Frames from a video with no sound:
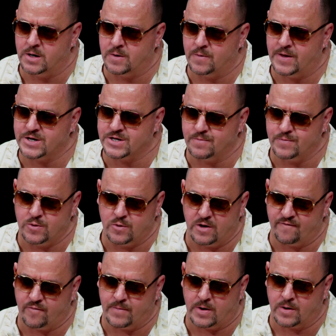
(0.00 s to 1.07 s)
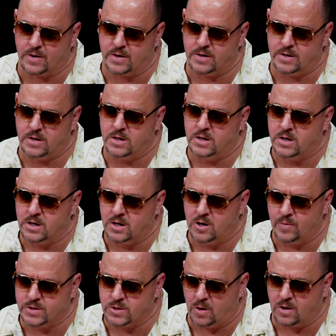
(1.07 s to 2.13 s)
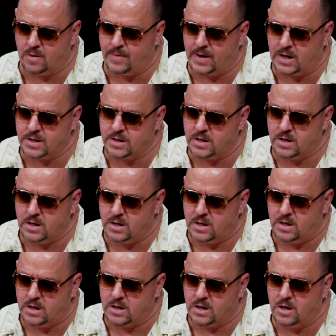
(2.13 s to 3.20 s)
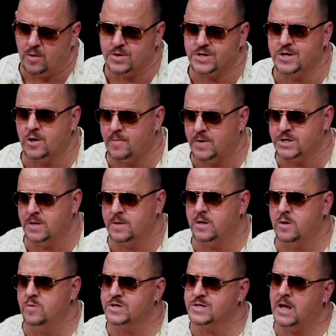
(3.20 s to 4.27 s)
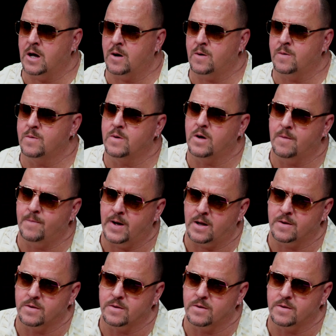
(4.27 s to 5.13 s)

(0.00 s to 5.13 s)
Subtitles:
That's the beauty of America. We talk about, it's so much in the news now about,